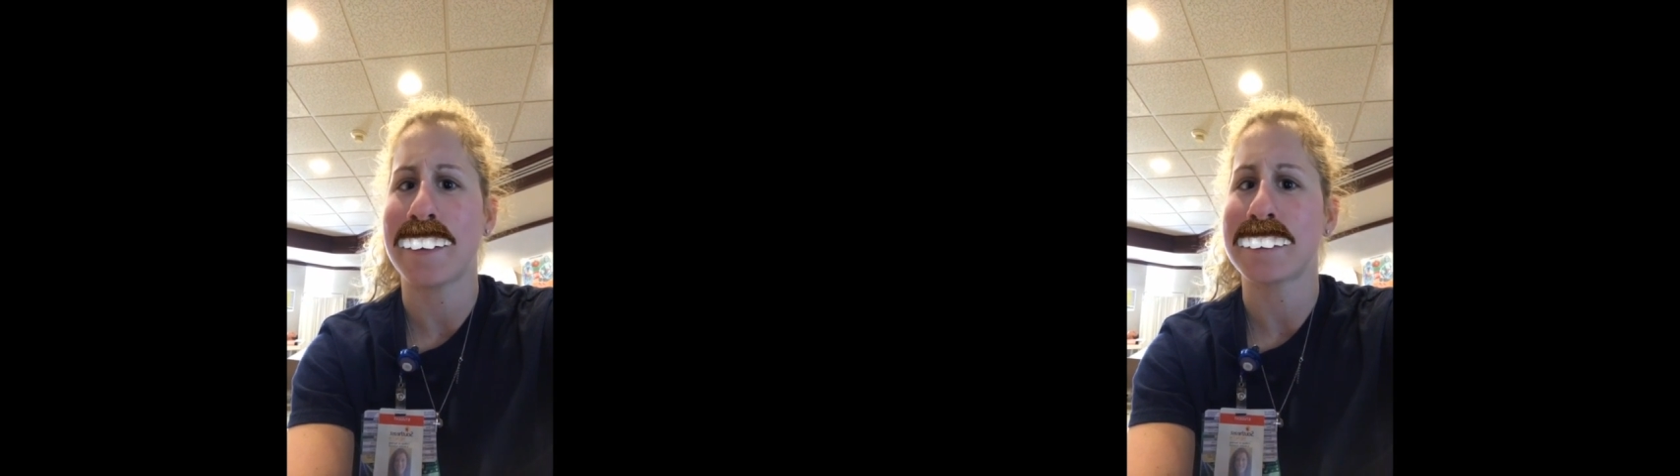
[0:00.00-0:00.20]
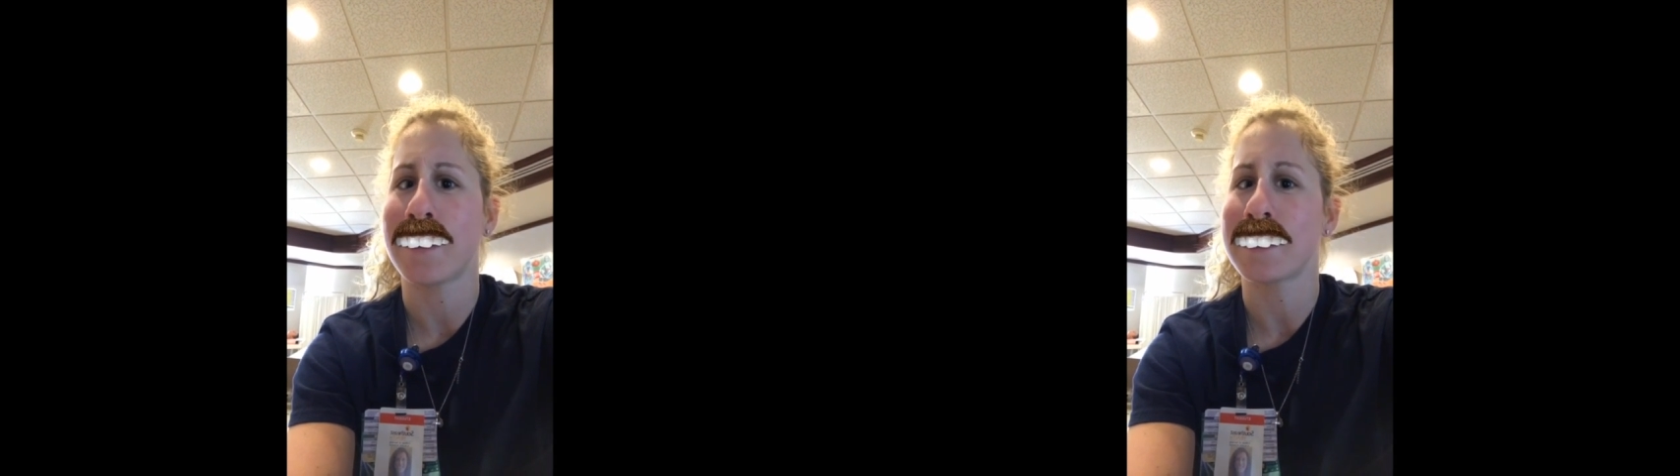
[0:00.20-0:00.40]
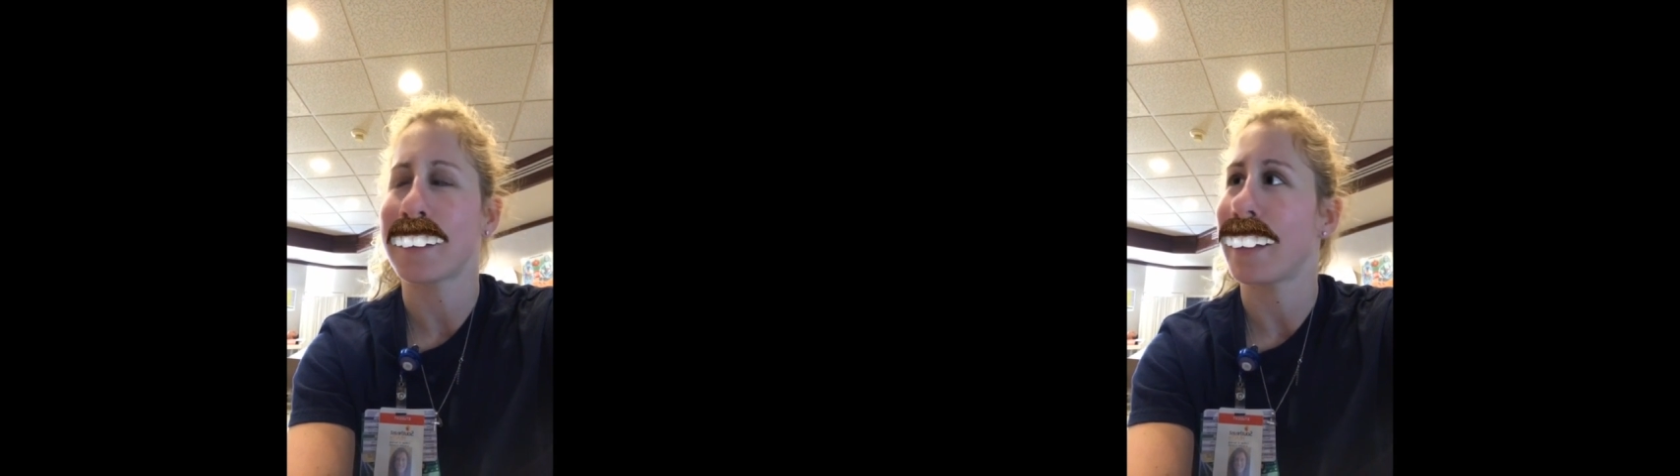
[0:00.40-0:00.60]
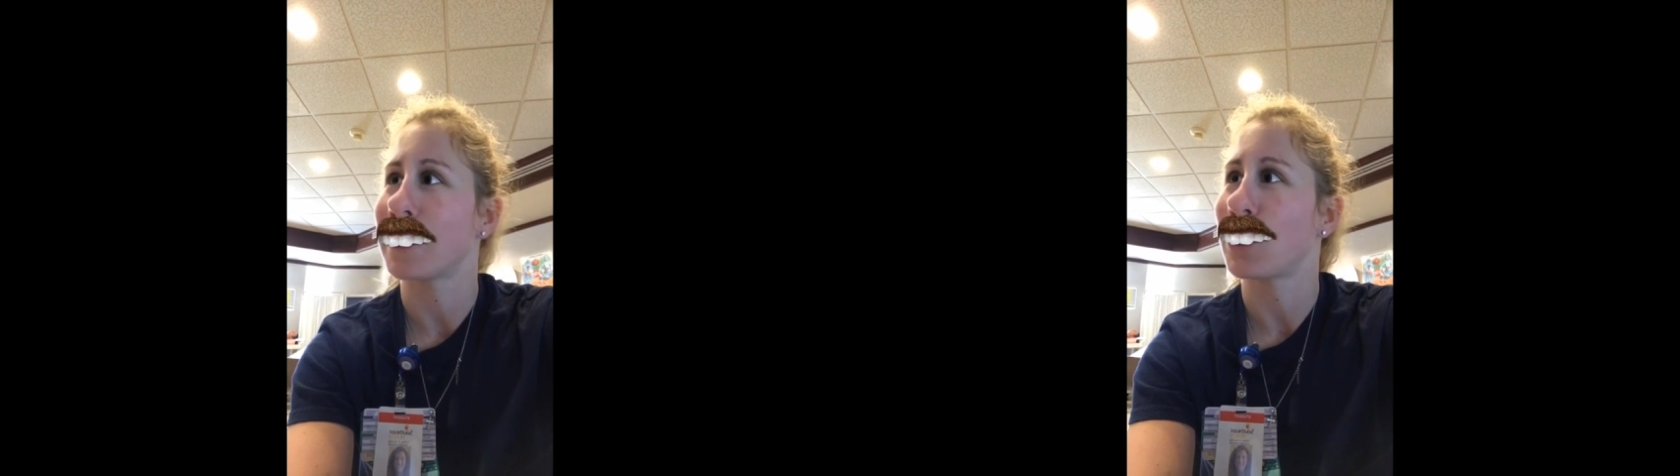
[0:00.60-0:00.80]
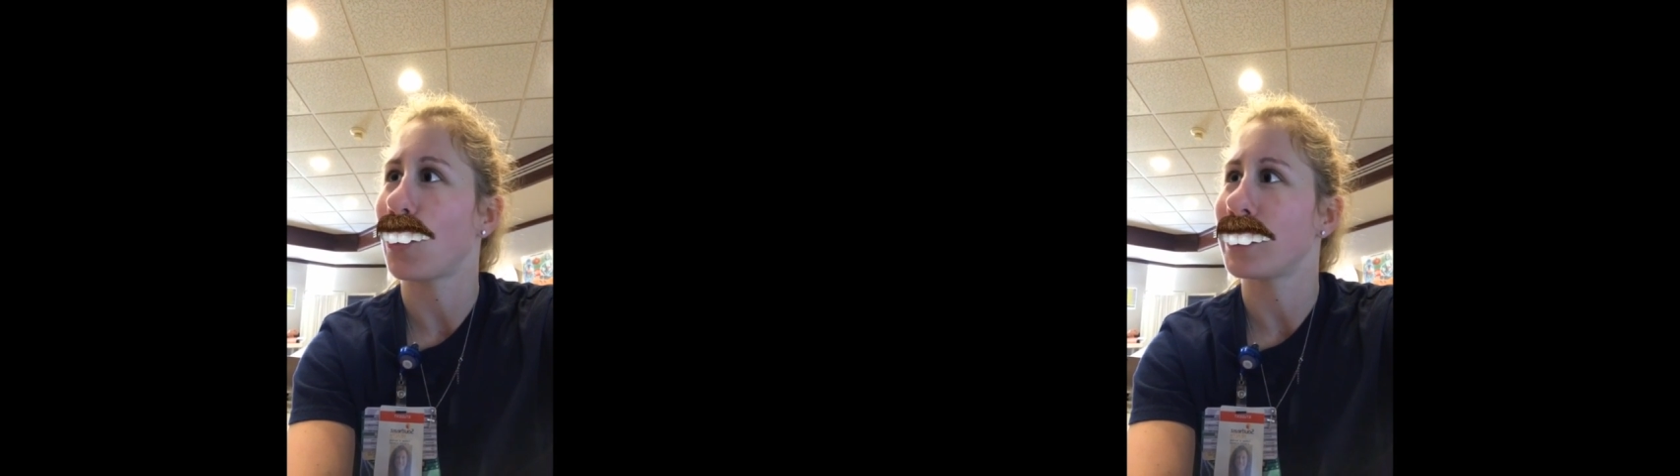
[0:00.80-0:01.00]
I was supposed to get a
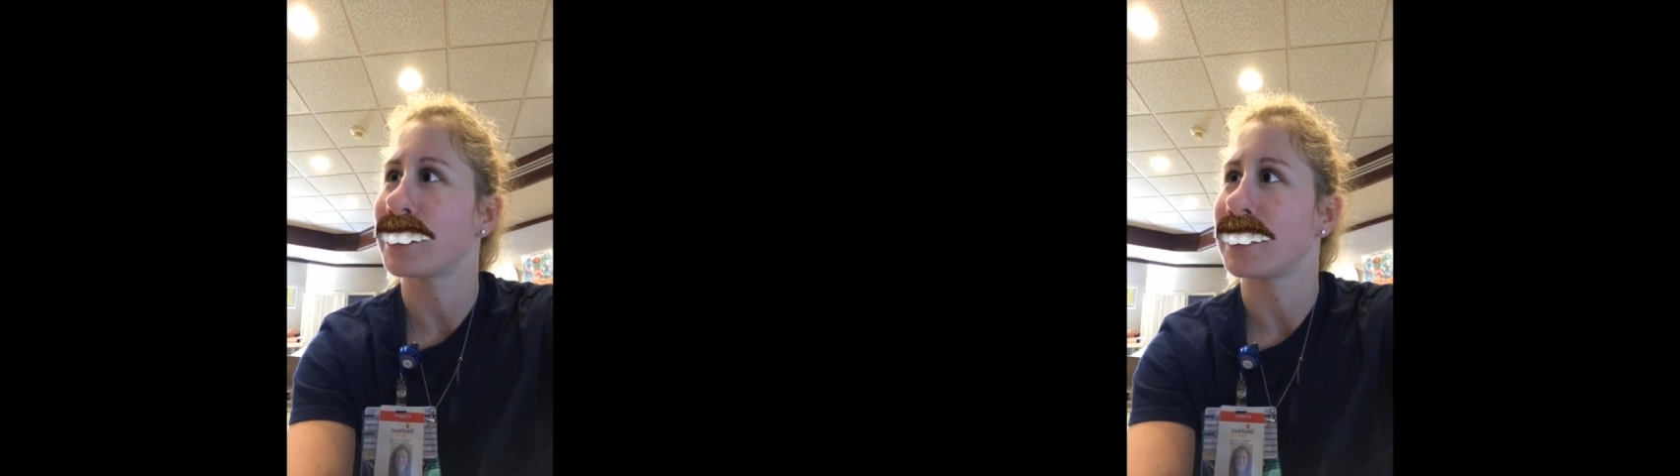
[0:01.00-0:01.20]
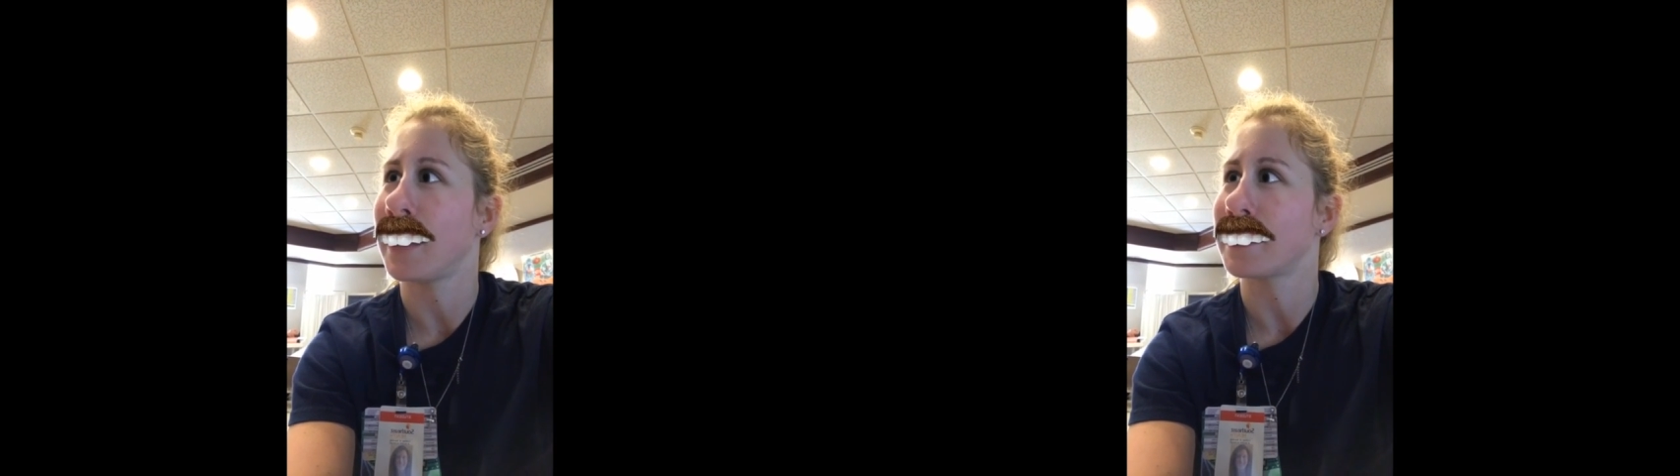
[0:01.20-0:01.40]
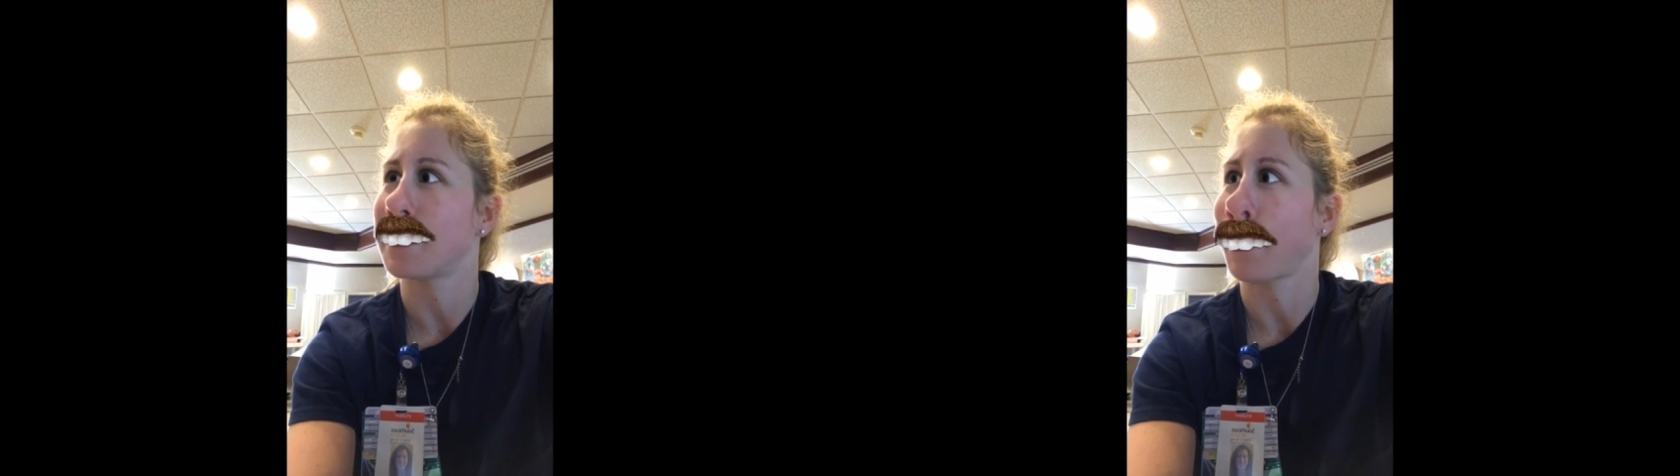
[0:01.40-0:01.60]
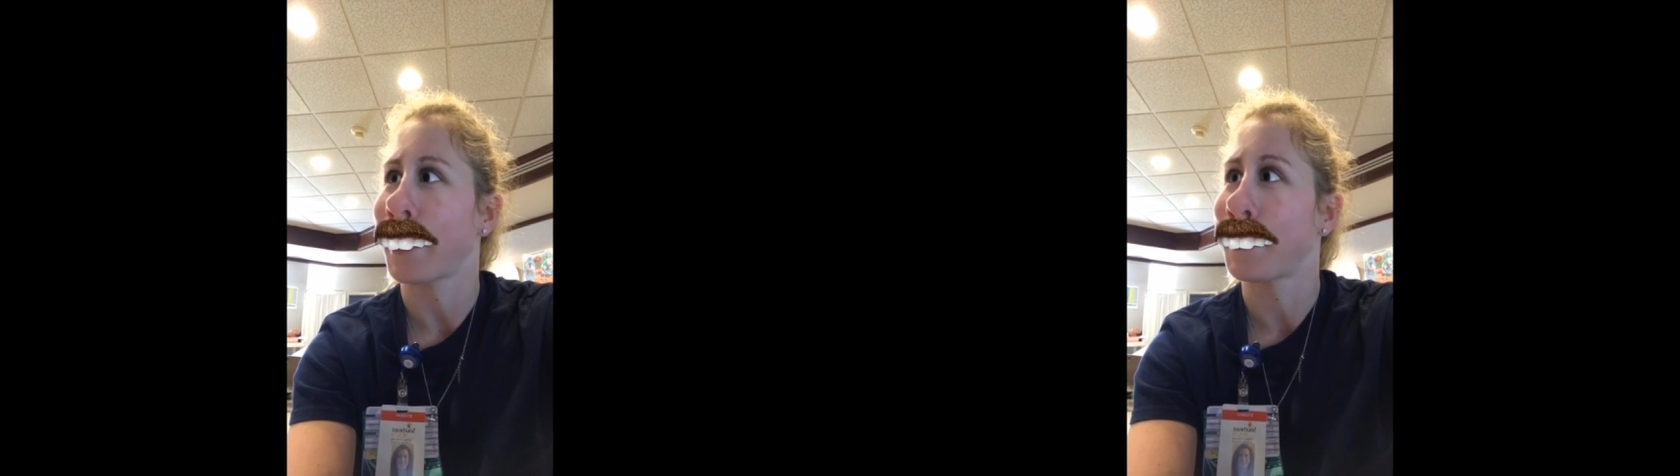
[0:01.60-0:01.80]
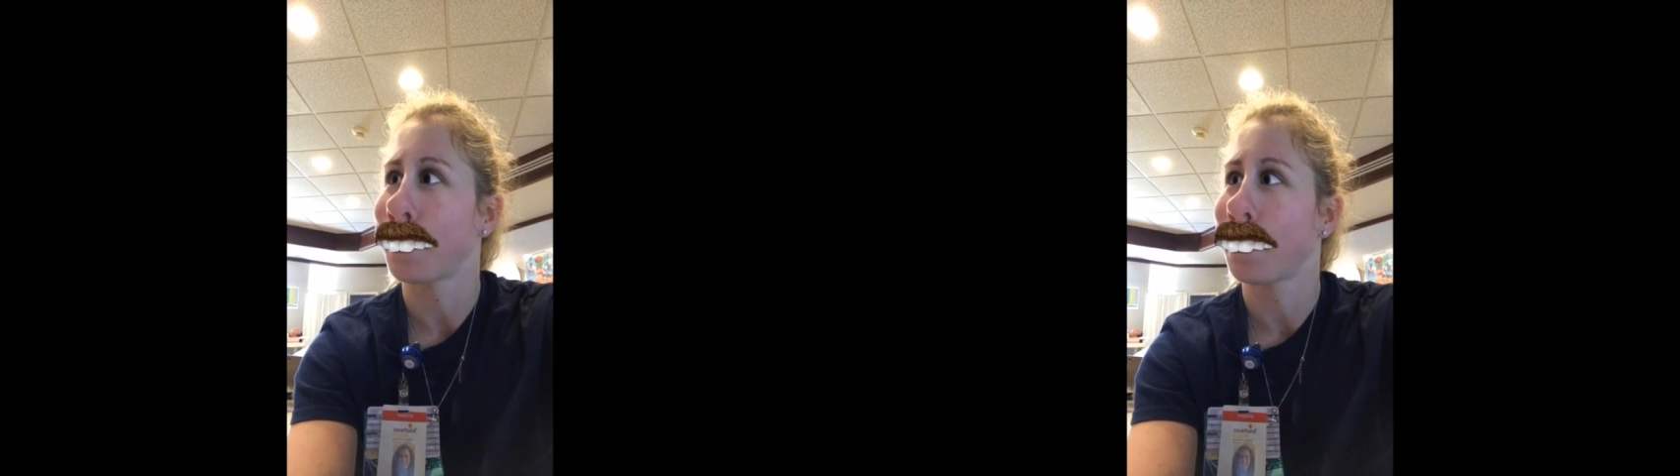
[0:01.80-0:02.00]
cholecystectomy.